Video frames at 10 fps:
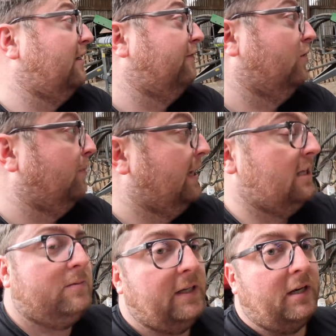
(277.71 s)
a few
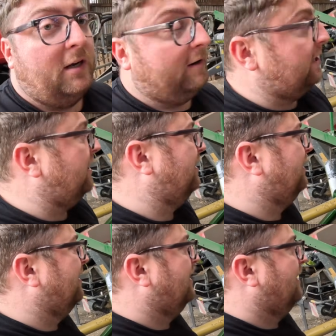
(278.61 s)
bales with it already.
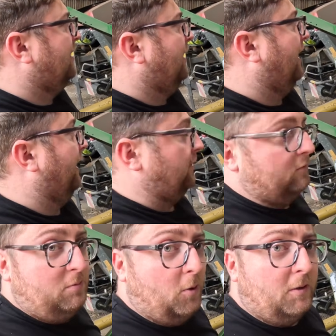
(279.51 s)
It
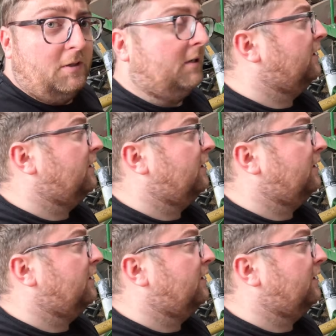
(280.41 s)
does work.